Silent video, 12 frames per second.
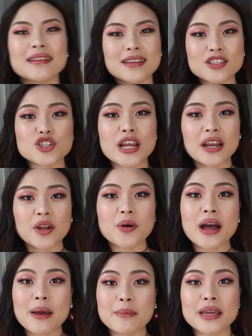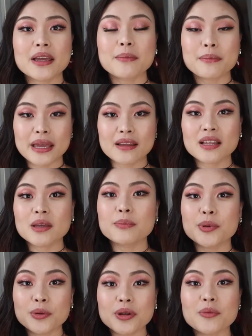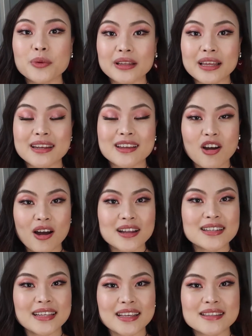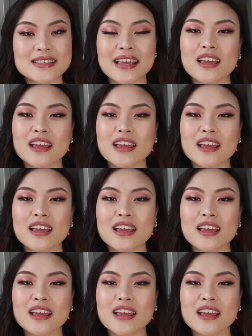this channel, I make mainly beauty-related contents,